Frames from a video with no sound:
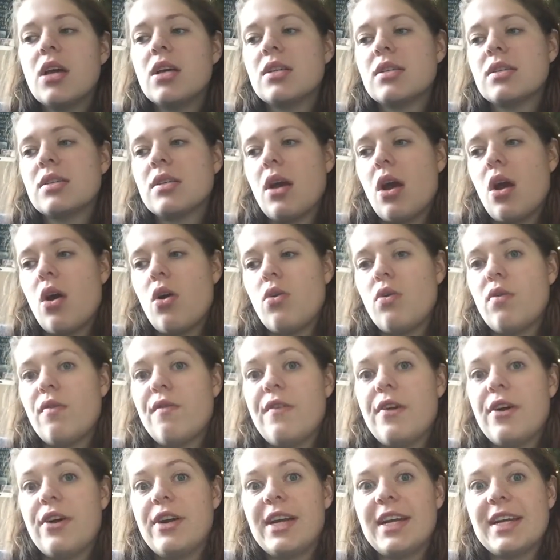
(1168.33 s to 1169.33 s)
So
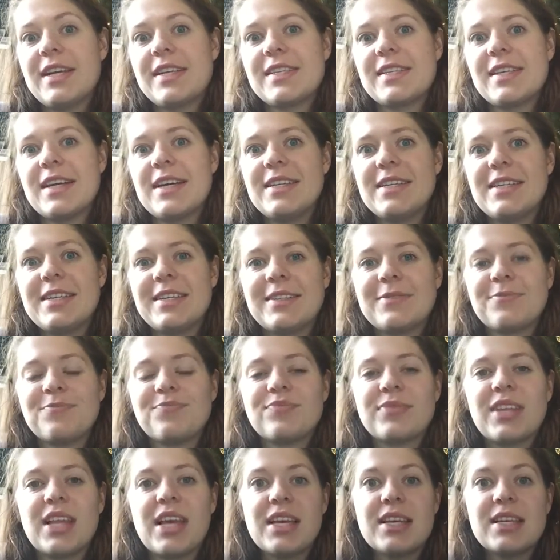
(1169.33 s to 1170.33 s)
very exciting.
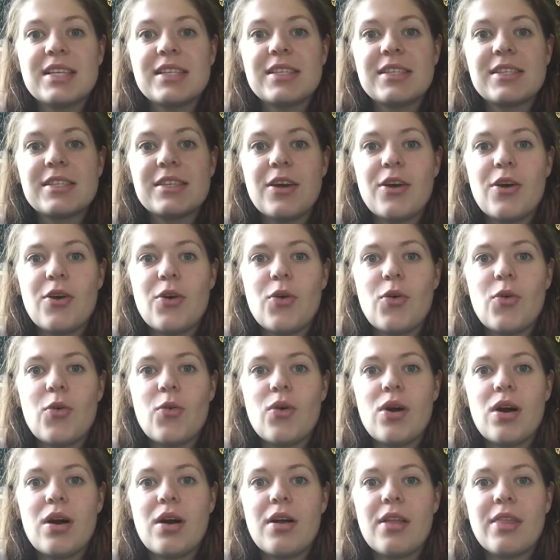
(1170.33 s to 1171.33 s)

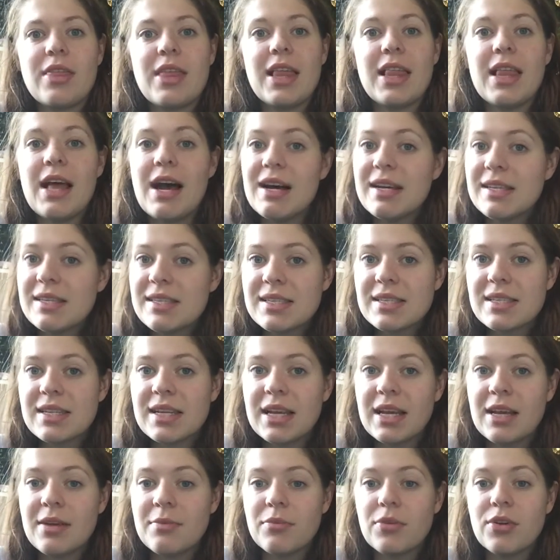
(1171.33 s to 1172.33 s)
So the last
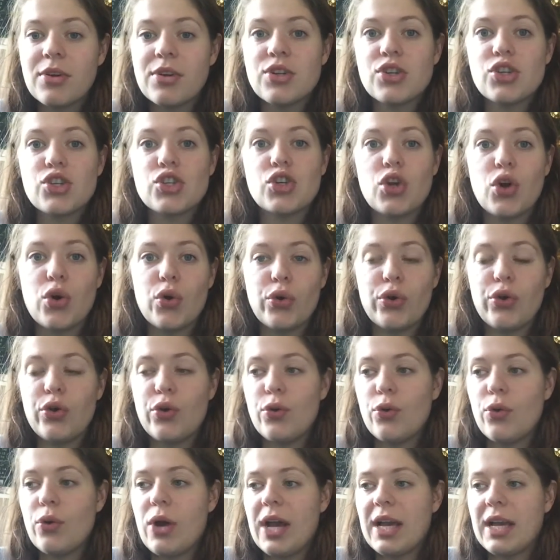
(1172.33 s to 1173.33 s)
thing I'm going to show
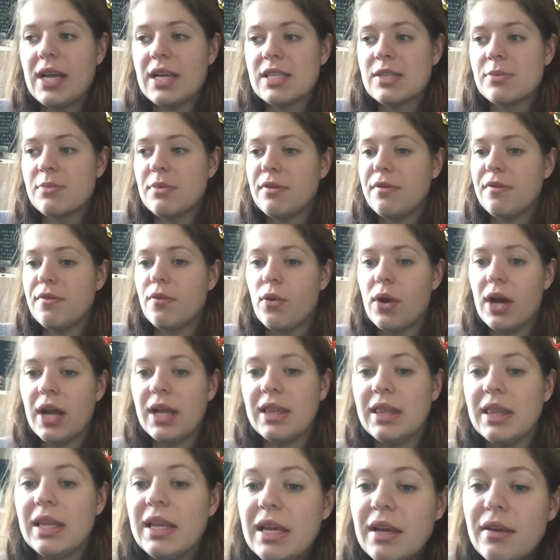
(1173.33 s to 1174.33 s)
you, I guess, before I
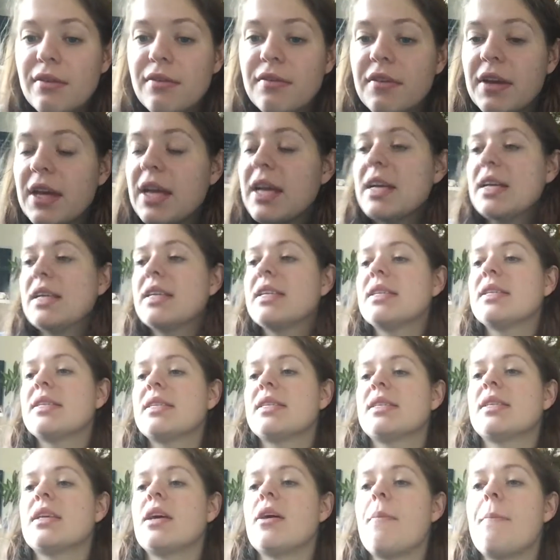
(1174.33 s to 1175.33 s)
leave
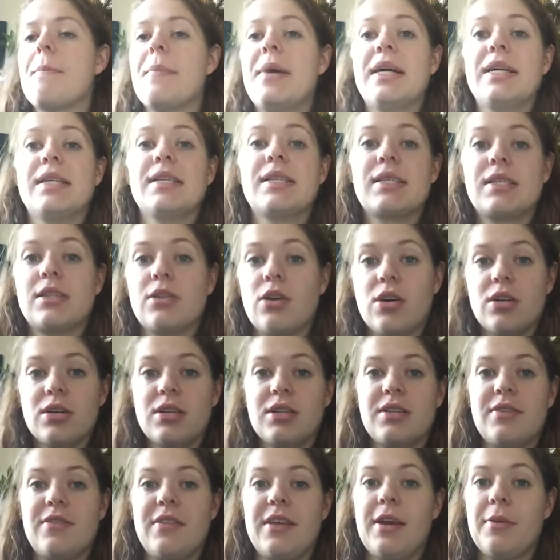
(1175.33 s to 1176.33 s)
is my
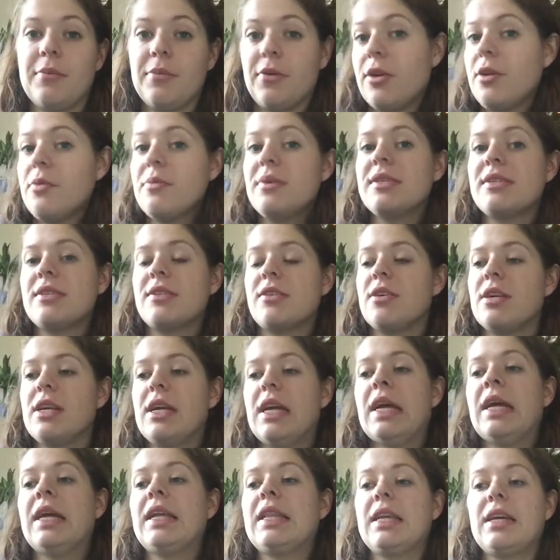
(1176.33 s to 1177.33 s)
start that I'm going to be
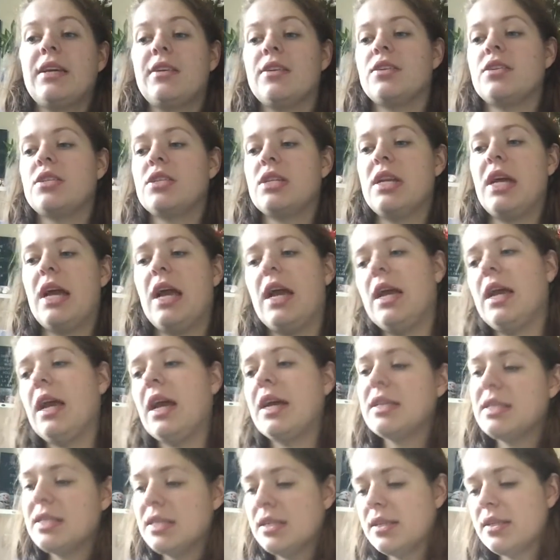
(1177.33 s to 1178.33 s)
starting later today.
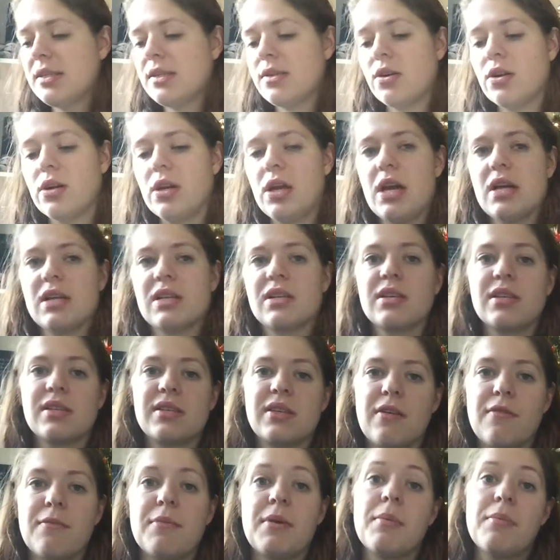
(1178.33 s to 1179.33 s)
I didn't start yet because
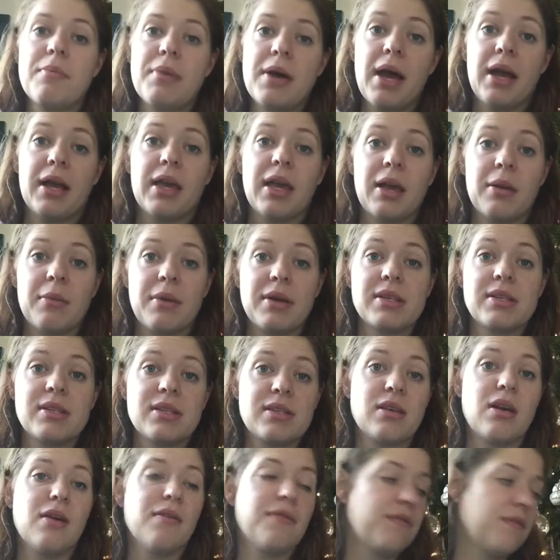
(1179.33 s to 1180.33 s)
I've been packing my
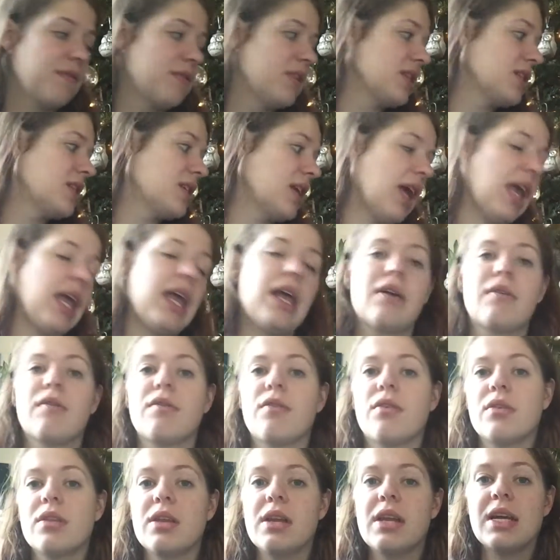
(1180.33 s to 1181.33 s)
stuff to take
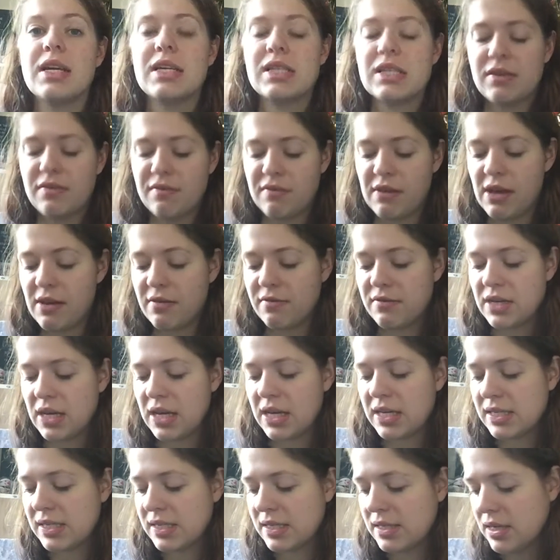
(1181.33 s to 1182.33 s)
for the next 5
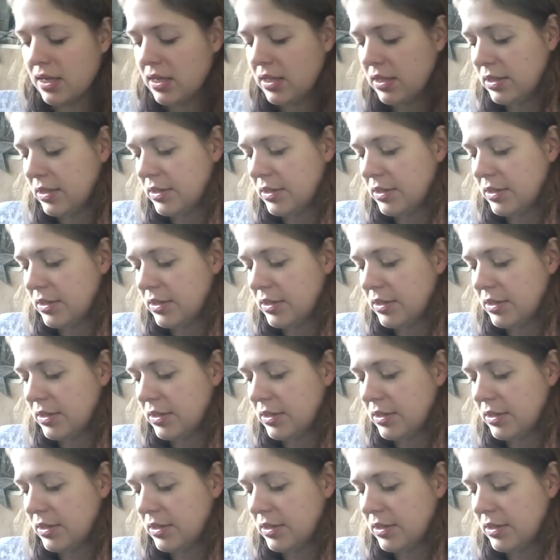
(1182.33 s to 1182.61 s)
days.